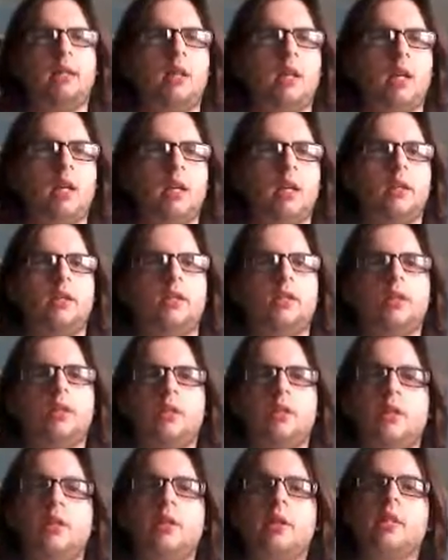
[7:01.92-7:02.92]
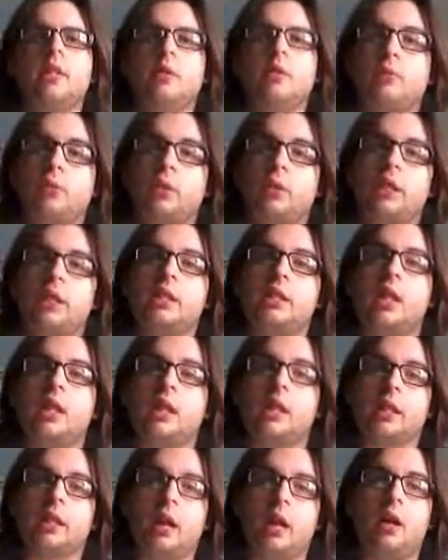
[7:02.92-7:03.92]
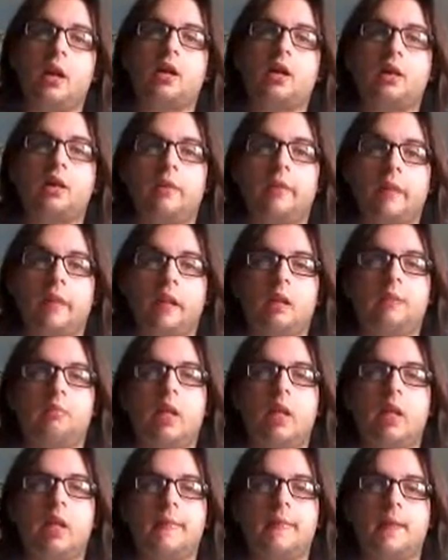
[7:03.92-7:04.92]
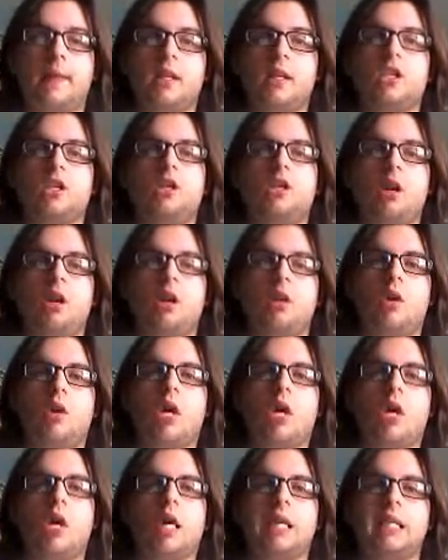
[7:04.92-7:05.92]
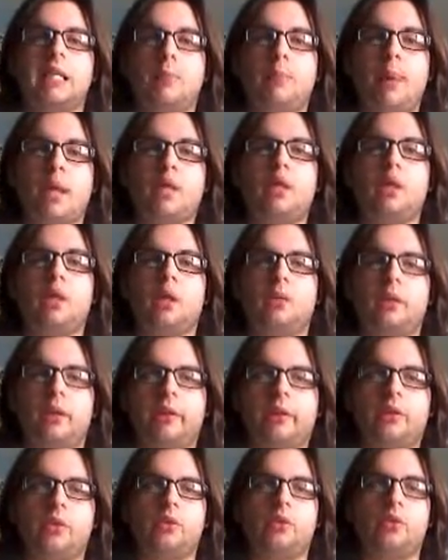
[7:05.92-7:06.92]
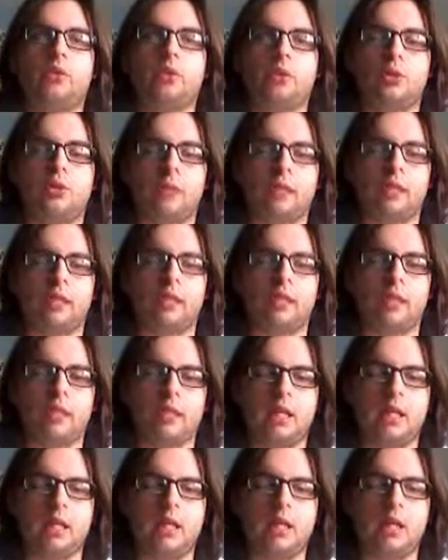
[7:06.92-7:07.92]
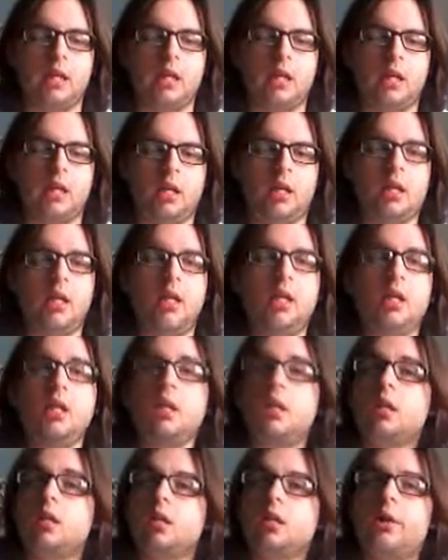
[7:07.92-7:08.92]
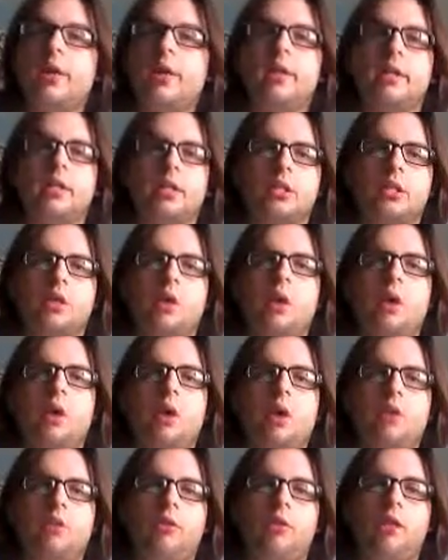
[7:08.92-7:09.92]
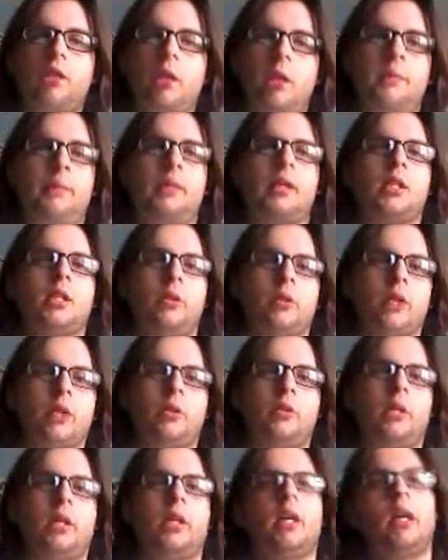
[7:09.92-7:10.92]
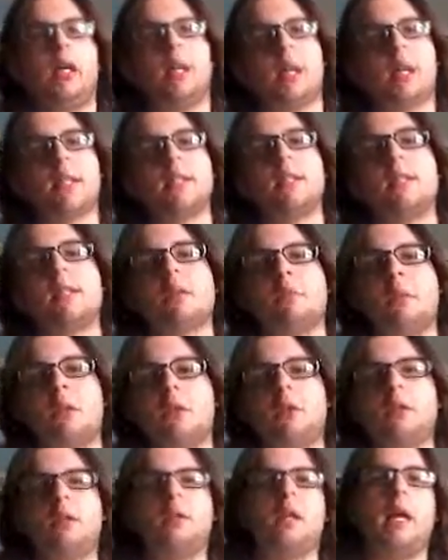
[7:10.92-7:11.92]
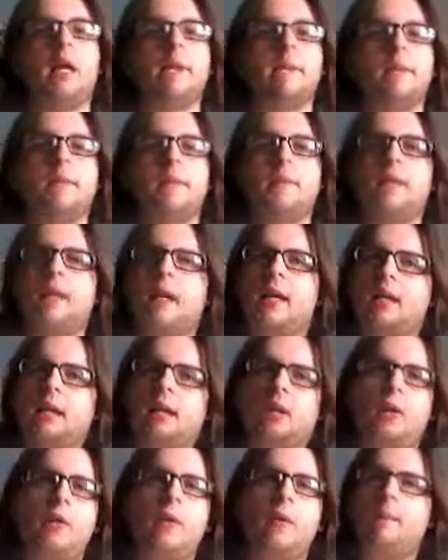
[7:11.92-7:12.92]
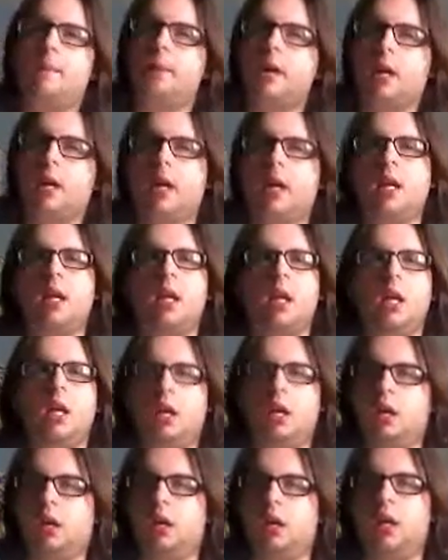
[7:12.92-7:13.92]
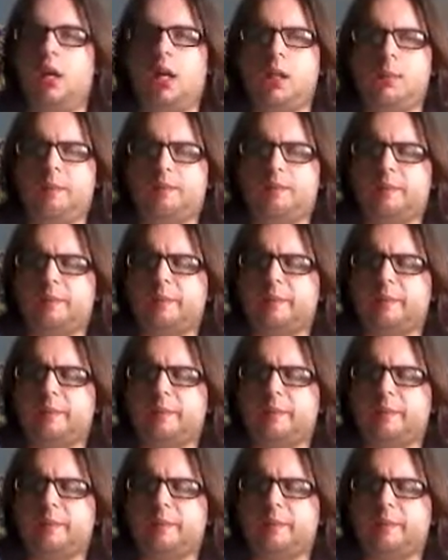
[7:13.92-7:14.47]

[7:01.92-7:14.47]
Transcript: There is some pretty solid character development in this show, especially with Lelouch, because he does go off the deep end to a degree. Again, similar to Light from Death Note, but a